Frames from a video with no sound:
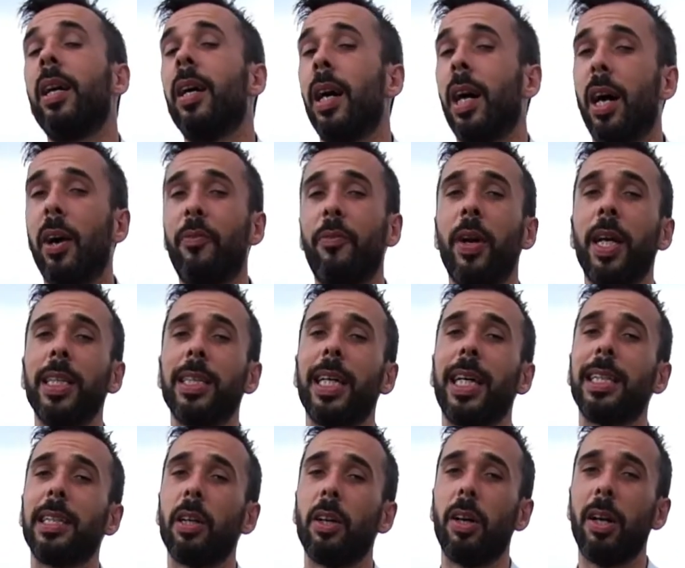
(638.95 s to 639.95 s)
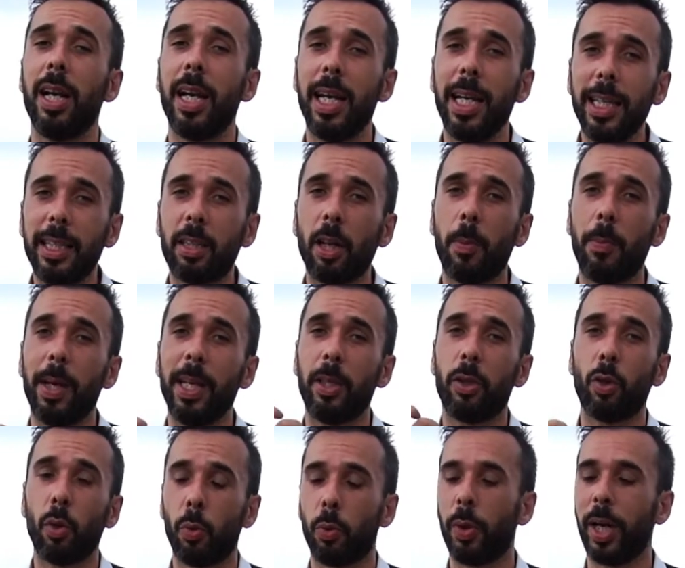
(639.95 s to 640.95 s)
I find that a little bit
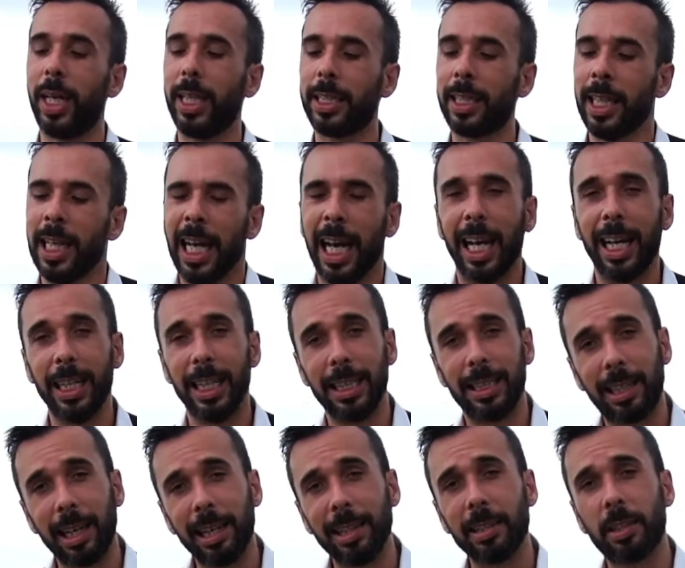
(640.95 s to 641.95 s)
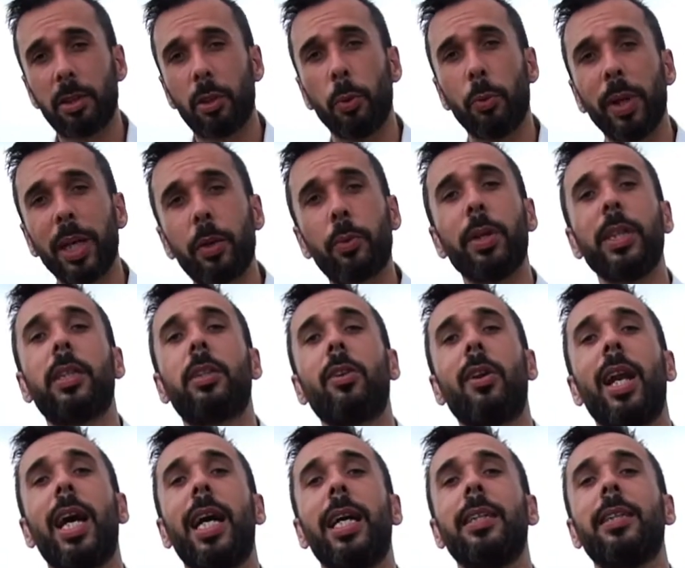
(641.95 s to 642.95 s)
too rich and it tends to
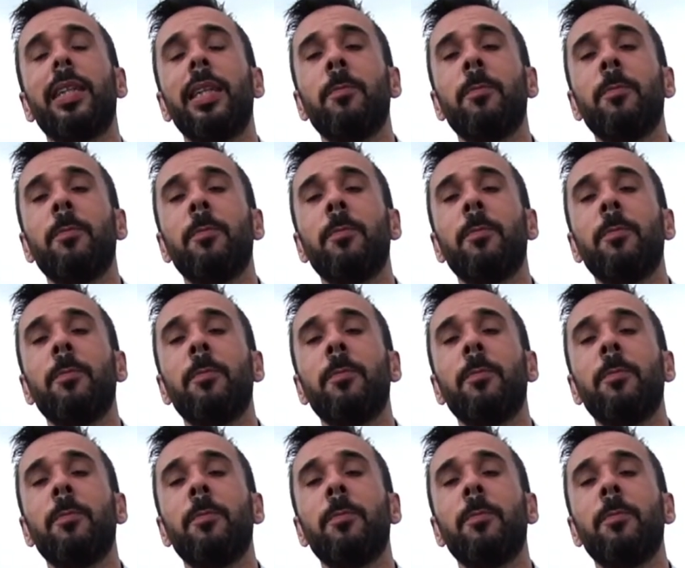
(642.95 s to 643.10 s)
recrystallize